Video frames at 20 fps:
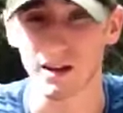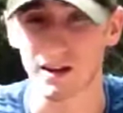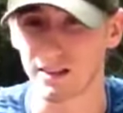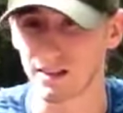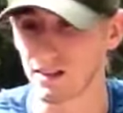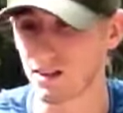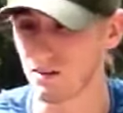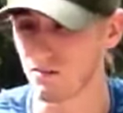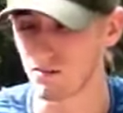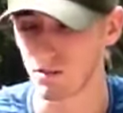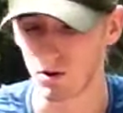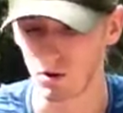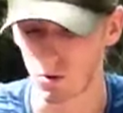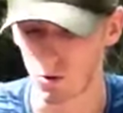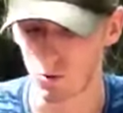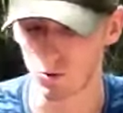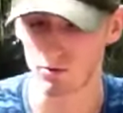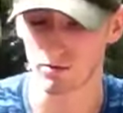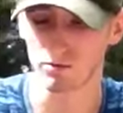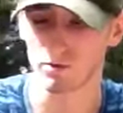I love the
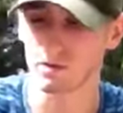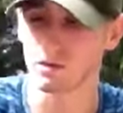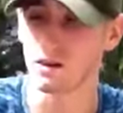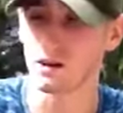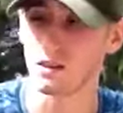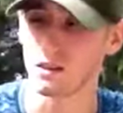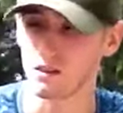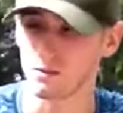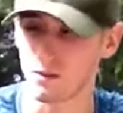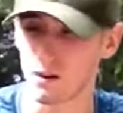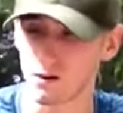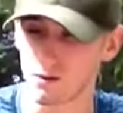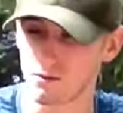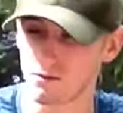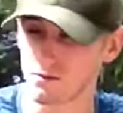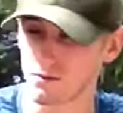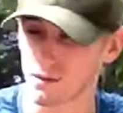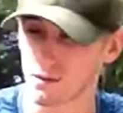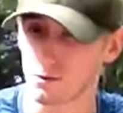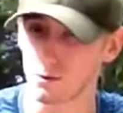hold of it. I love how it
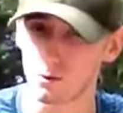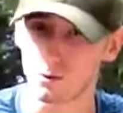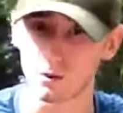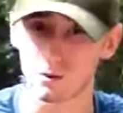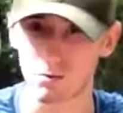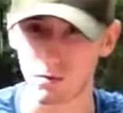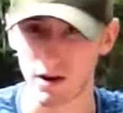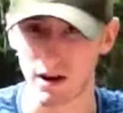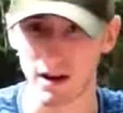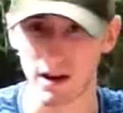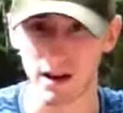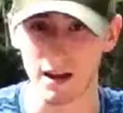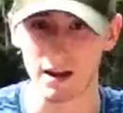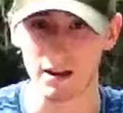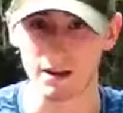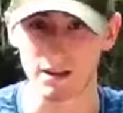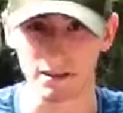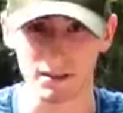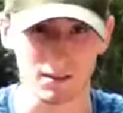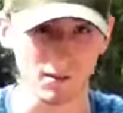feels in my
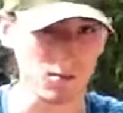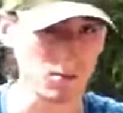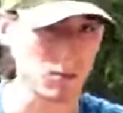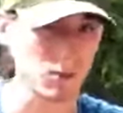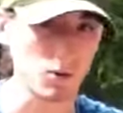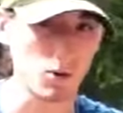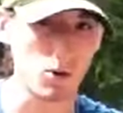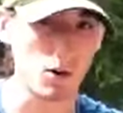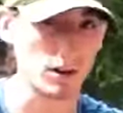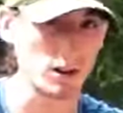hand. You know, I